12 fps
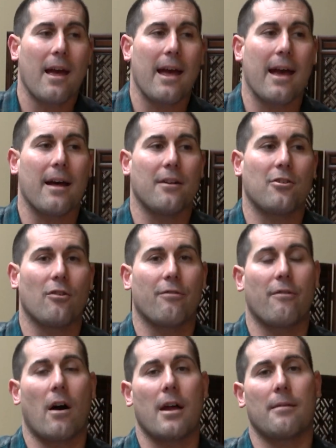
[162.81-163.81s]
and to
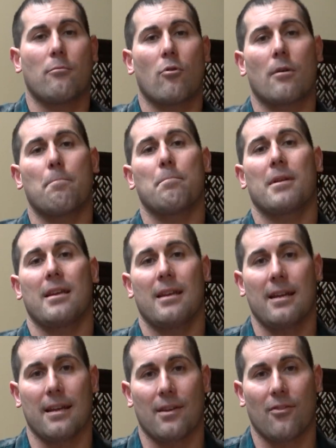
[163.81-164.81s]
find more
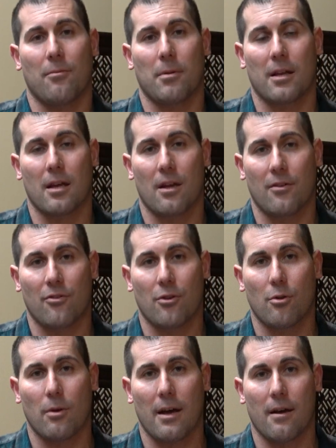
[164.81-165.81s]
peace, because
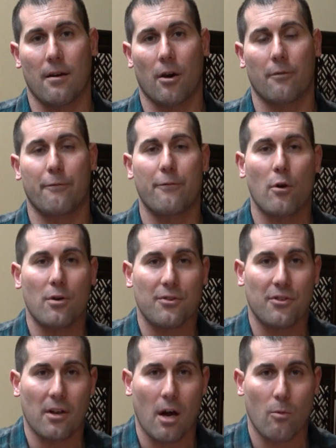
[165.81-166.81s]
you are
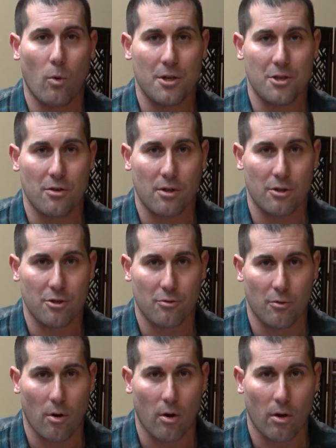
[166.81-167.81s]
focusing on what you
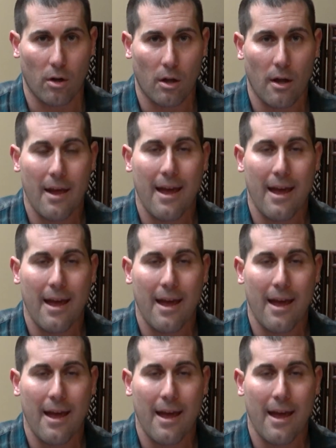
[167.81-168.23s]
control,